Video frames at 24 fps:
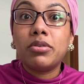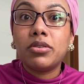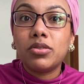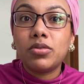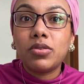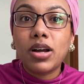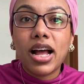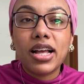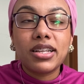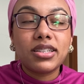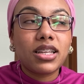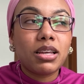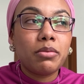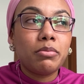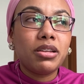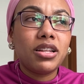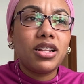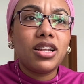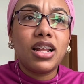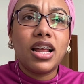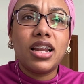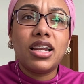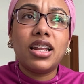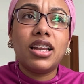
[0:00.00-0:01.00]
do ask him,
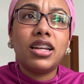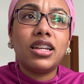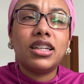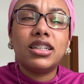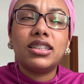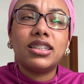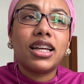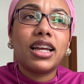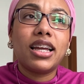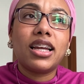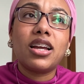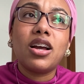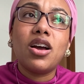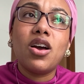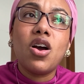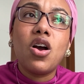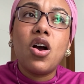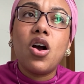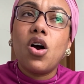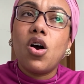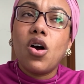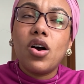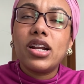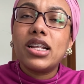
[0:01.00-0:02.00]
and then he's like,
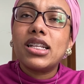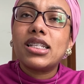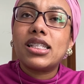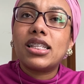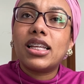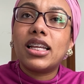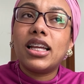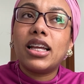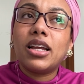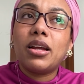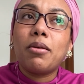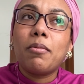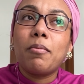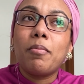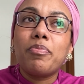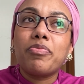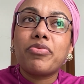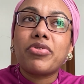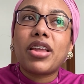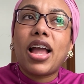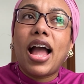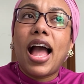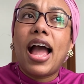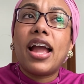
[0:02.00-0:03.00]
honestly,
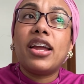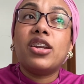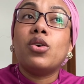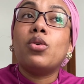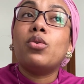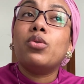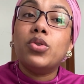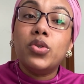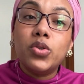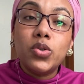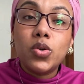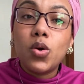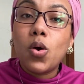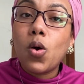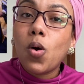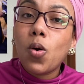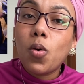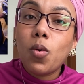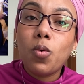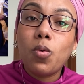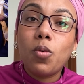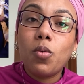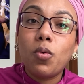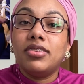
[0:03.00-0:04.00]
I don't
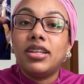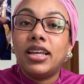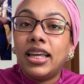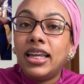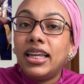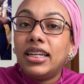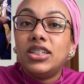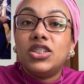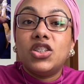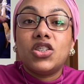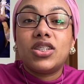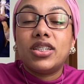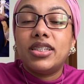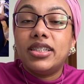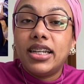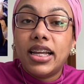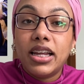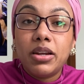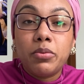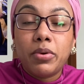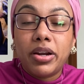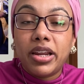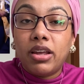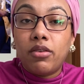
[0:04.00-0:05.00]
know. He just
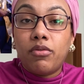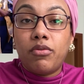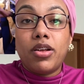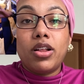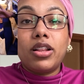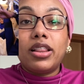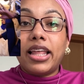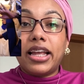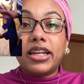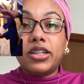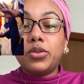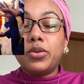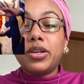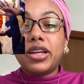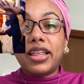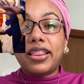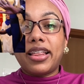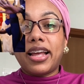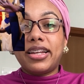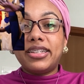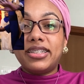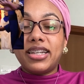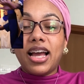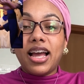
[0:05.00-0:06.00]
did what he felt like doing at
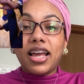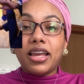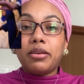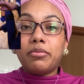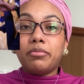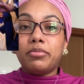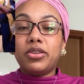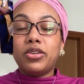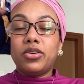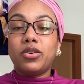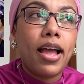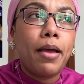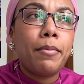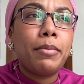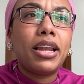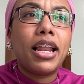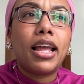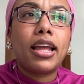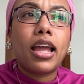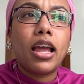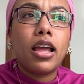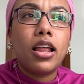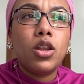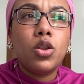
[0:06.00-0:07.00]
that time. You know, I mean,
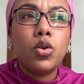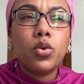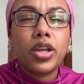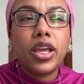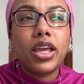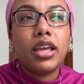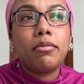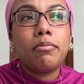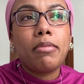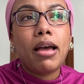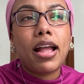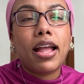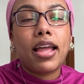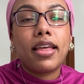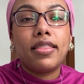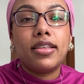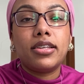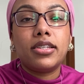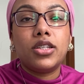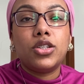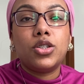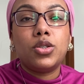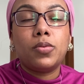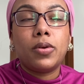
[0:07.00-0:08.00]
like, looking back at the
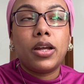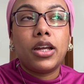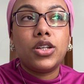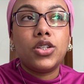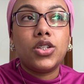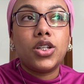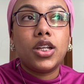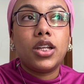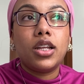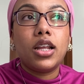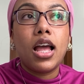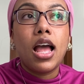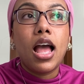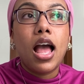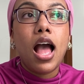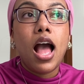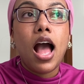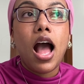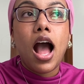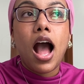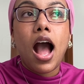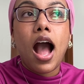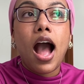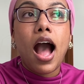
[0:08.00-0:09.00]
situation,
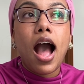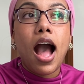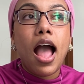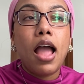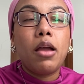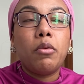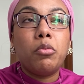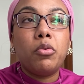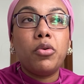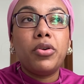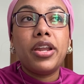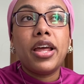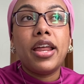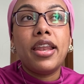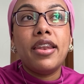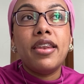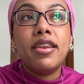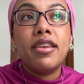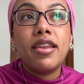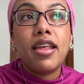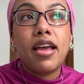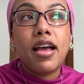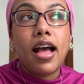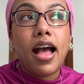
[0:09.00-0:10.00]
I
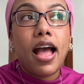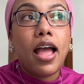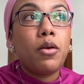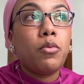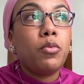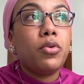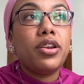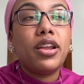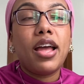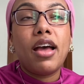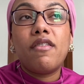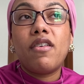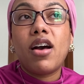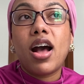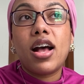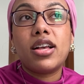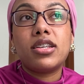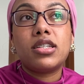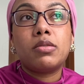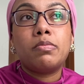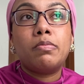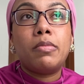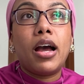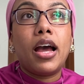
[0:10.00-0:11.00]
wouldn't have
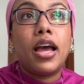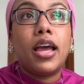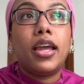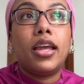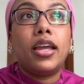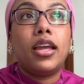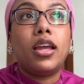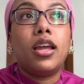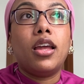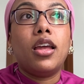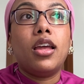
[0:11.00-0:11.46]
asked my